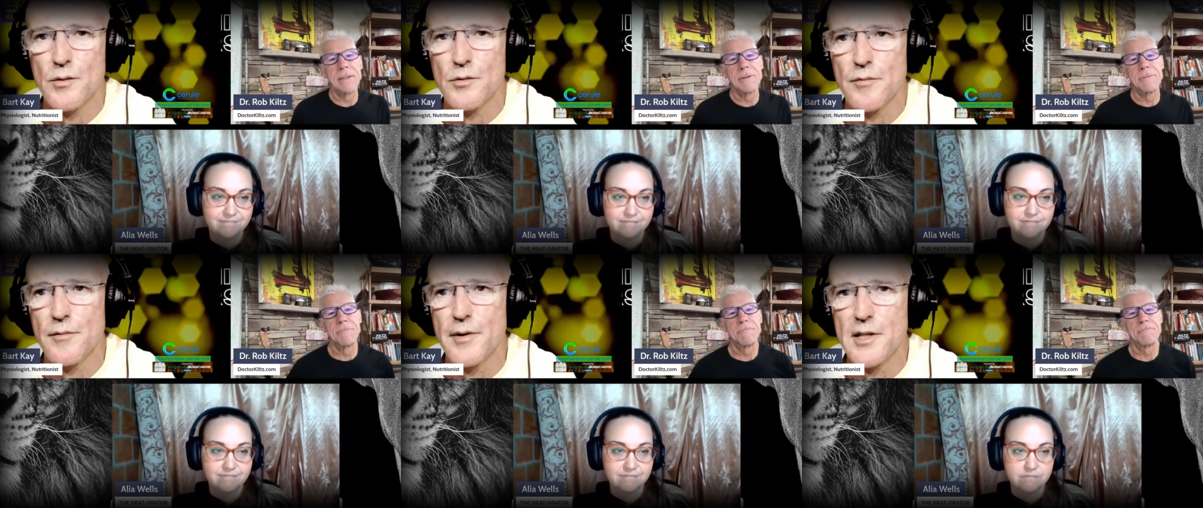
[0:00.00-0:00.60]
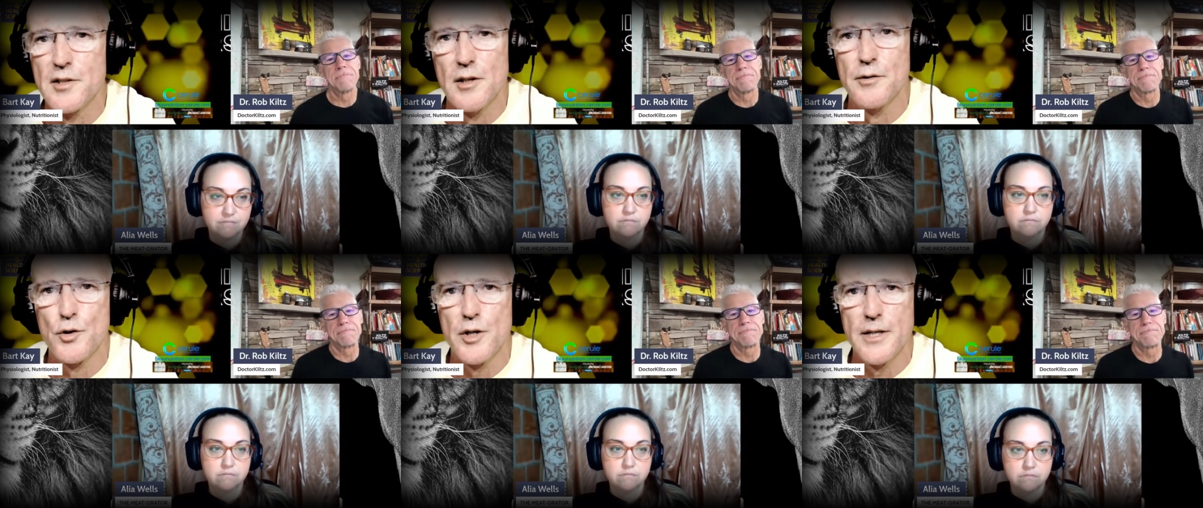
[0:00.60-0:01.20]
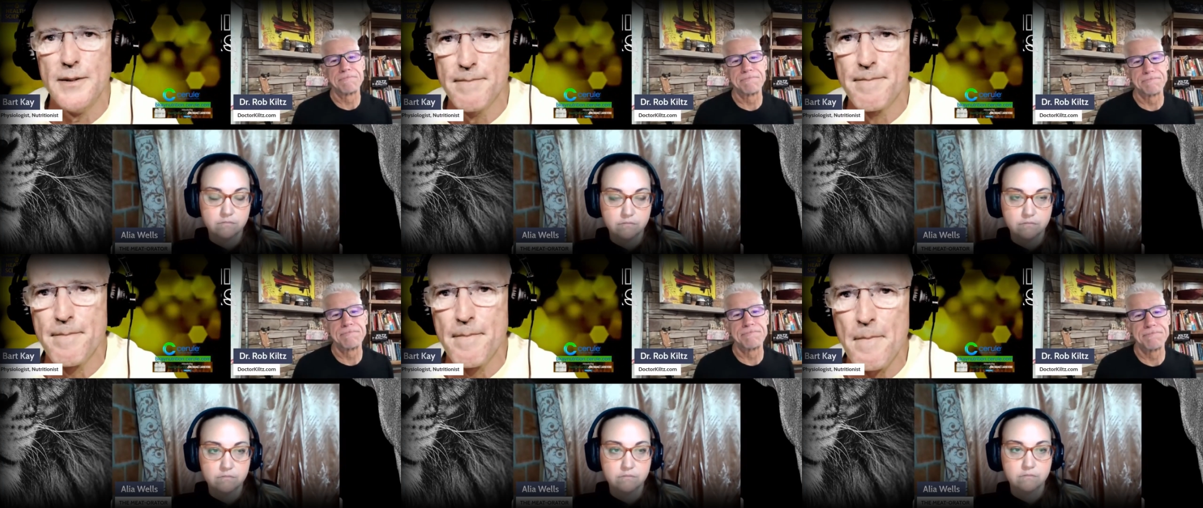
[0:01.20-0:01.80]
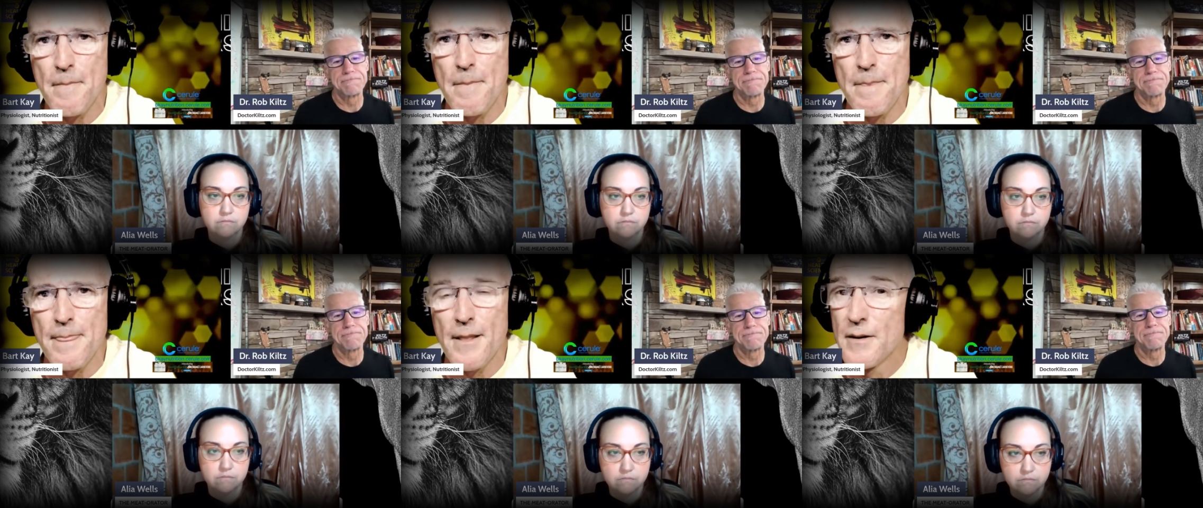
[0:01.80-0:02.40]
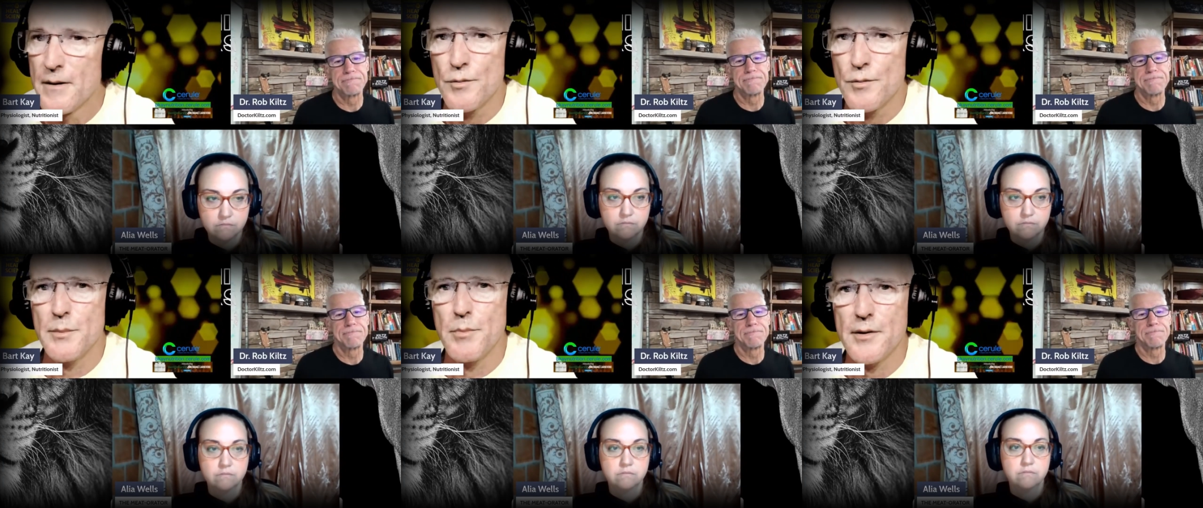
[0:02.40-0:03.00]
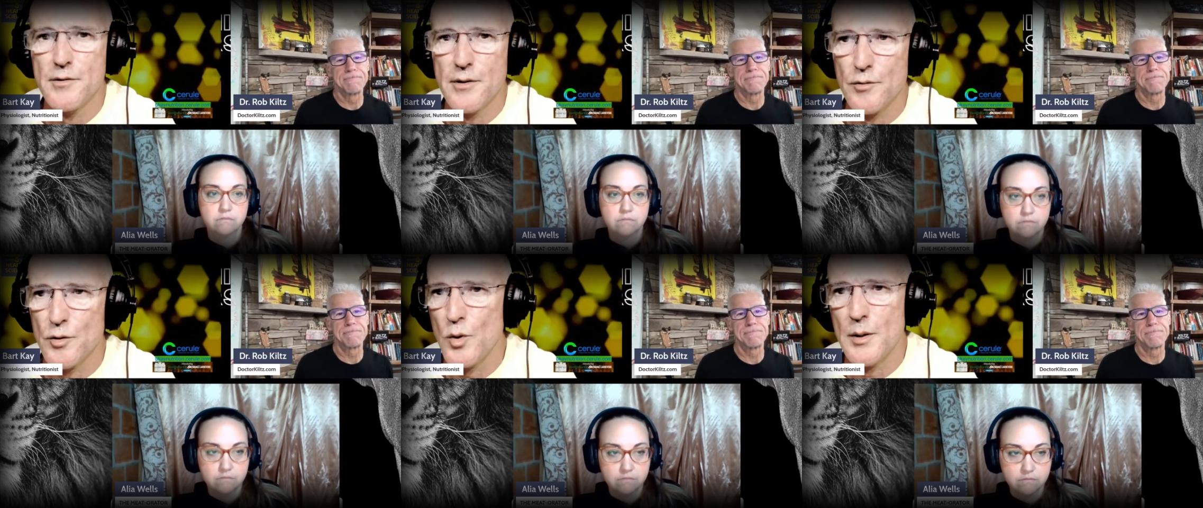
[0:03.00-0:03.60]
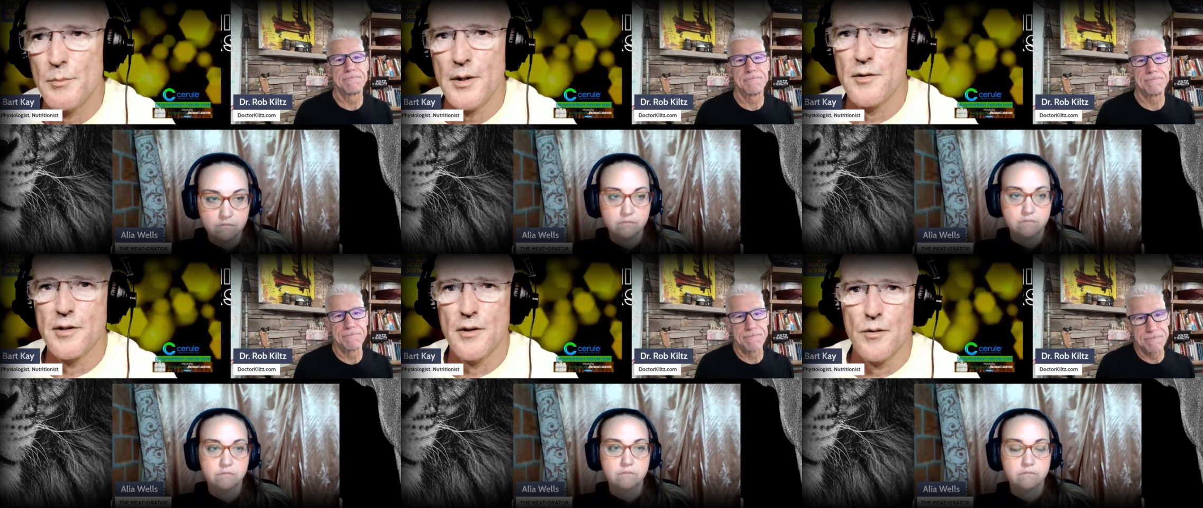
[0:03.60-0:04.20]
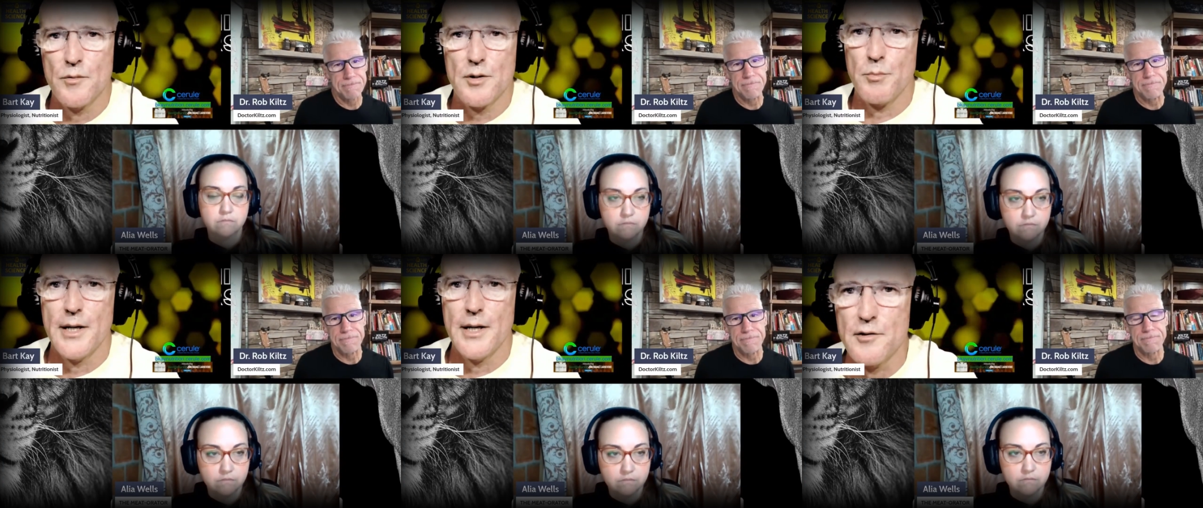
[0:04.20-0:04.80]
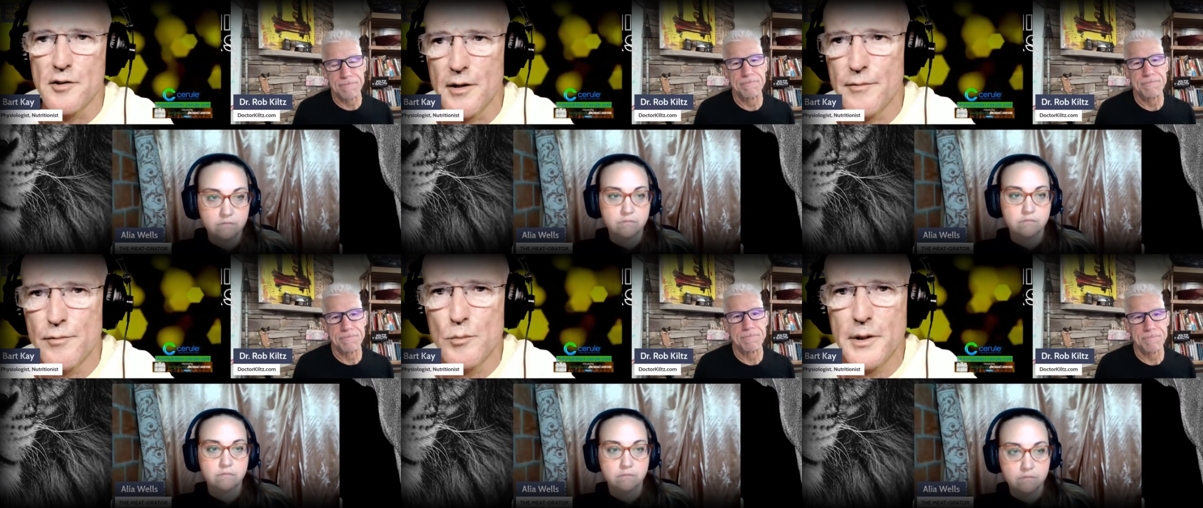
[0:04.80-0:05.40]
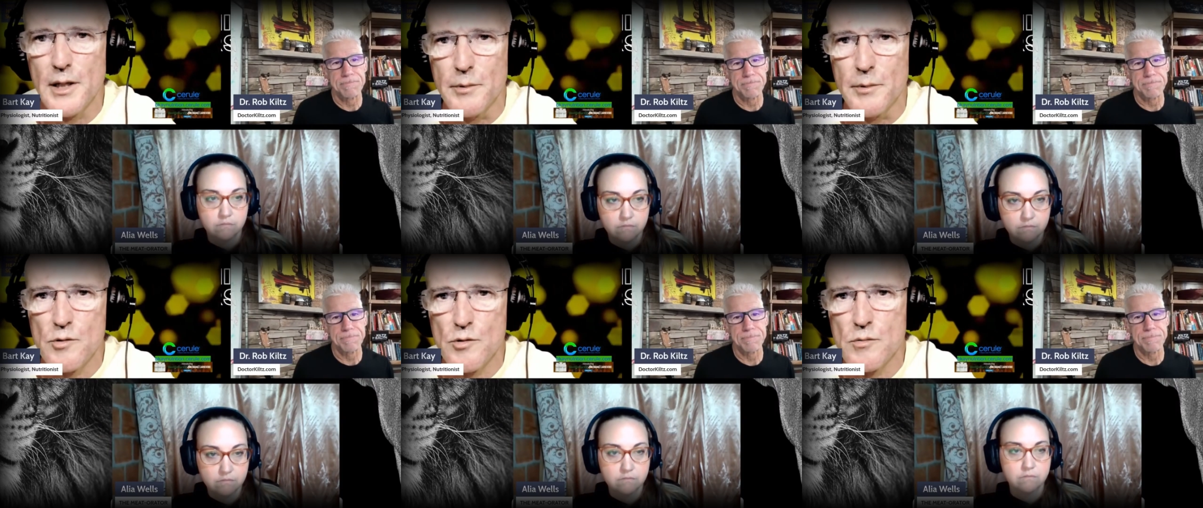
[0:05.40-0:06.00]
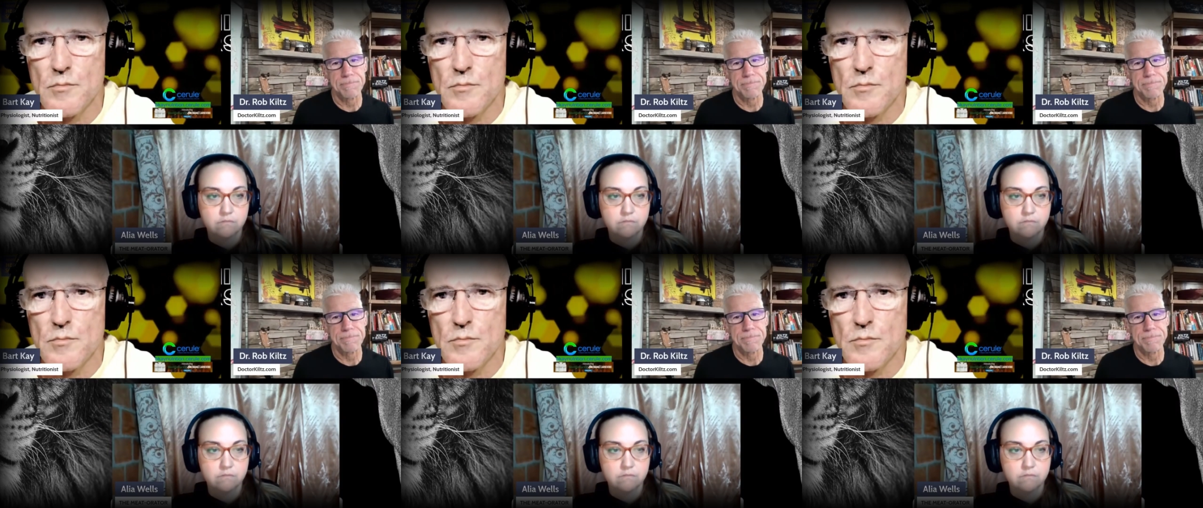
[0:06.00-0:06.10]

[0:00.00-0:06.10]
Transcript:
Speaker 1: of the vascular tree, the red blood cells, the white blood cells, the platelets and other formed elements.